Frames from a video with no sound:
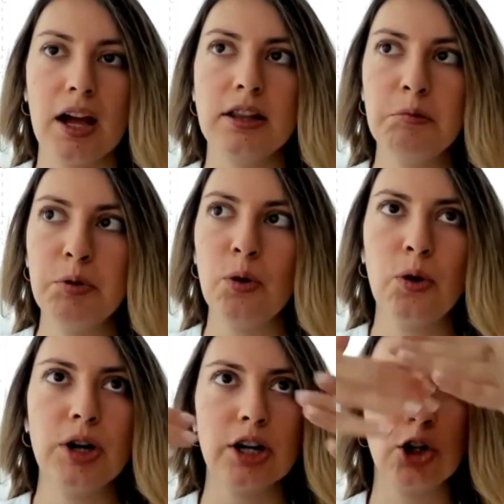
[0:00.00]
And the
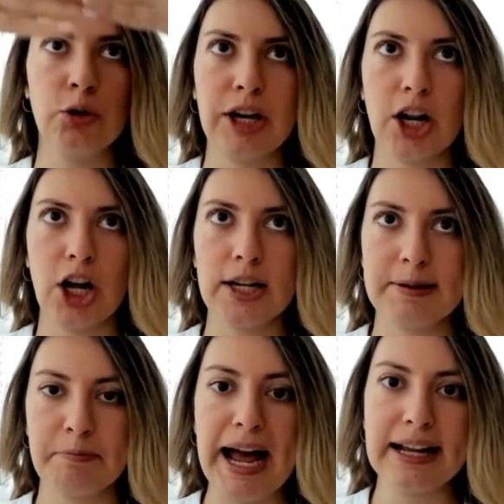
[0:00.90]
boy, looking at
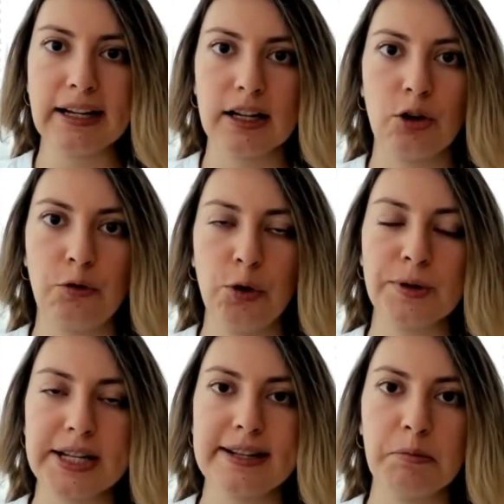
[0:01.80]
the panel of
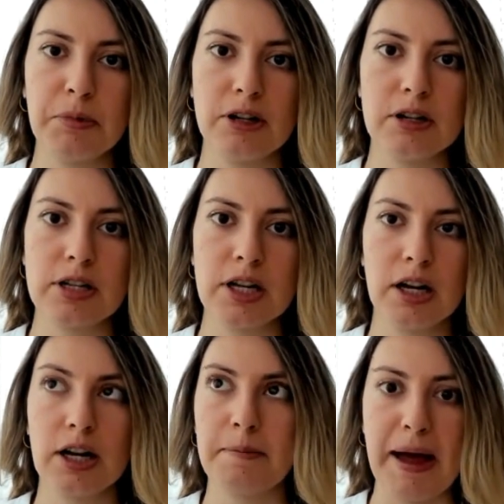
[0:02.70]
all the symbols,
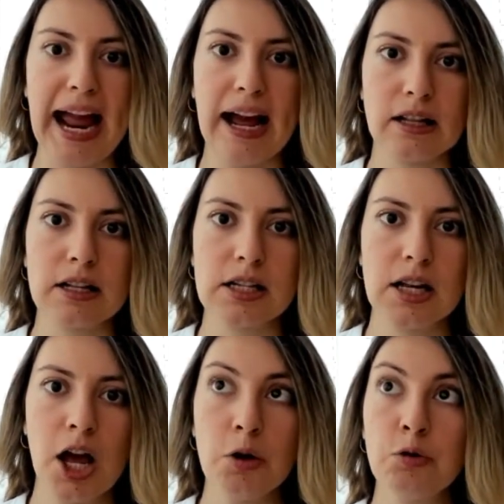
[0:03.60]
commands,
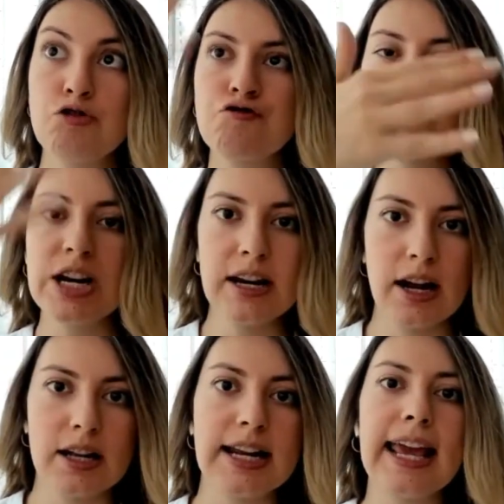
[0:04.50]
would read
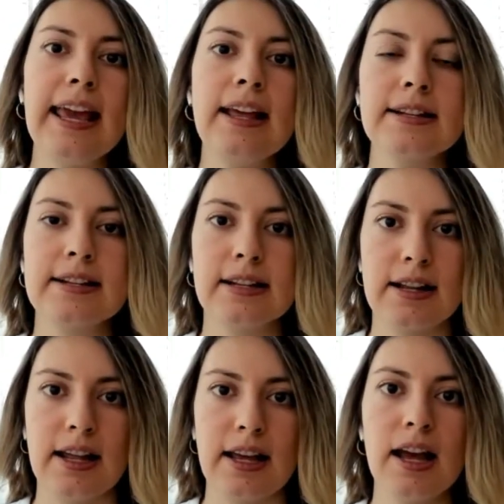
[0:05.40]
it
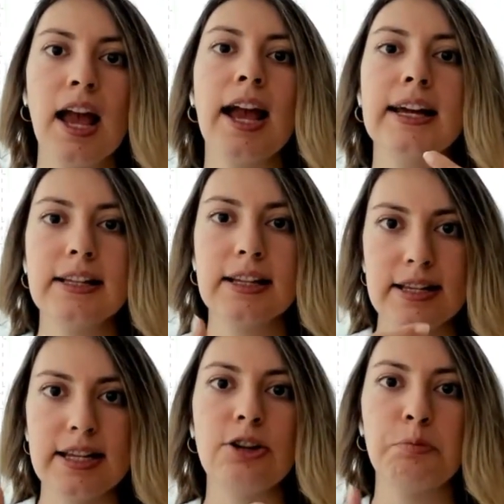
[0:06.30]
instantly and
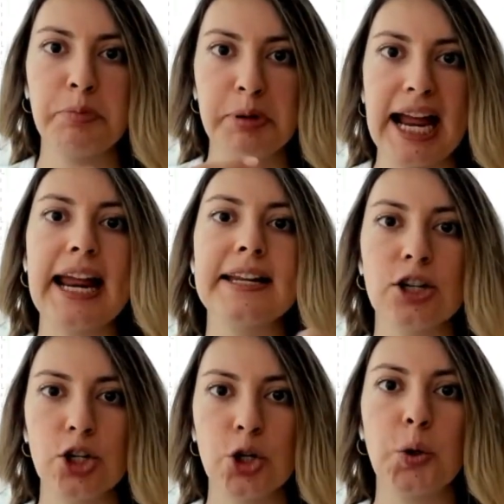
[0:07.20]
continue playing
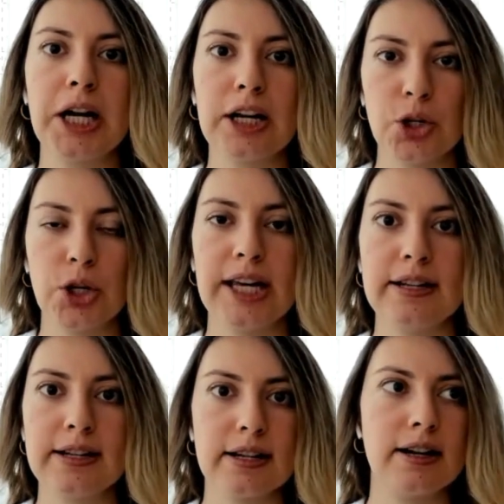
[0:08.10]
and talking to
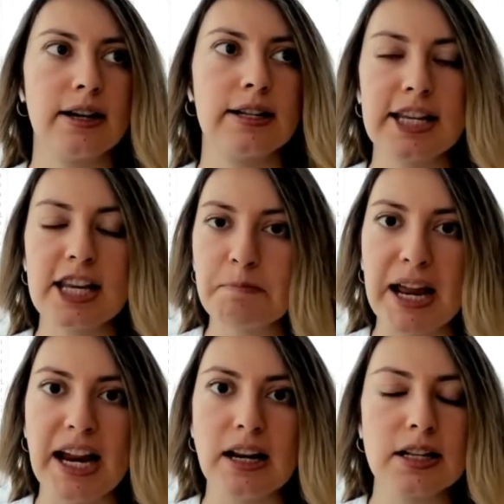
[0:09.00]
his
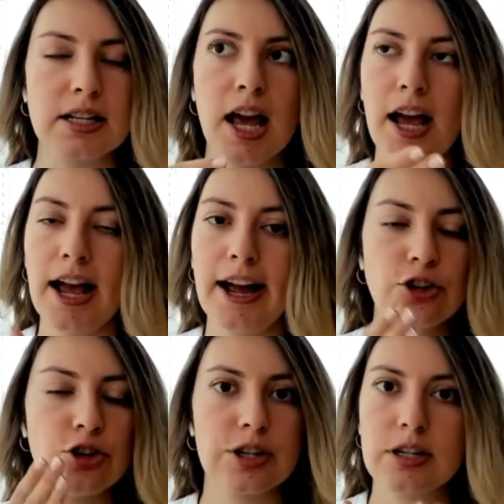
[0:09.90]
teammates
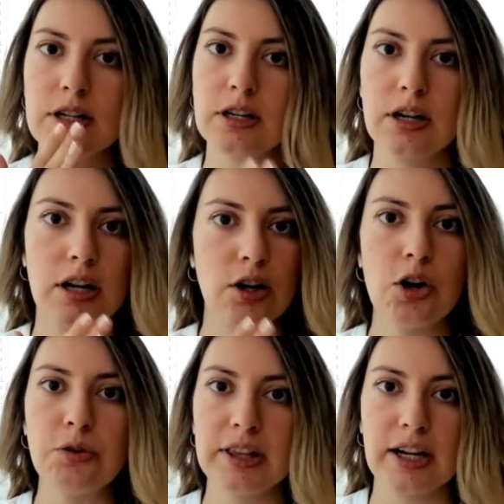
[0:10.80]
and just
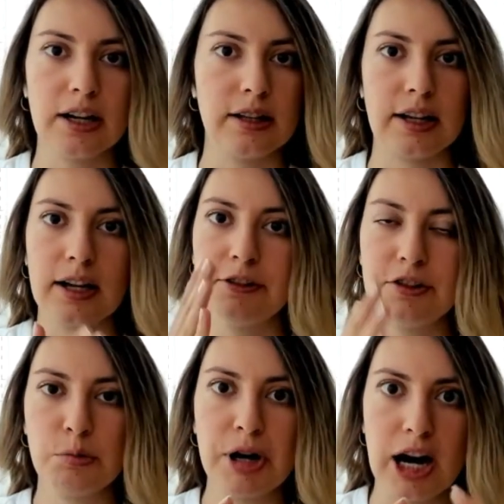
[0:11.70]
go in there, like
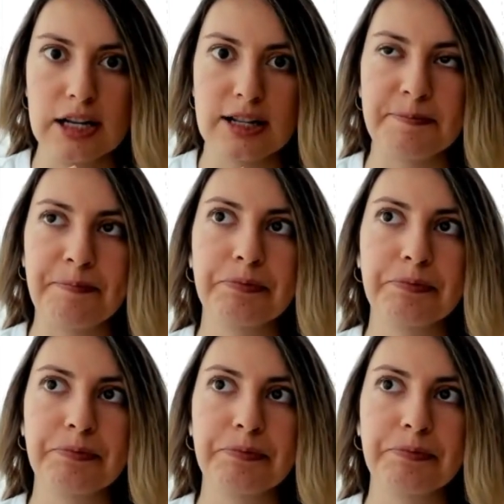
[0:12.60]
after the prize.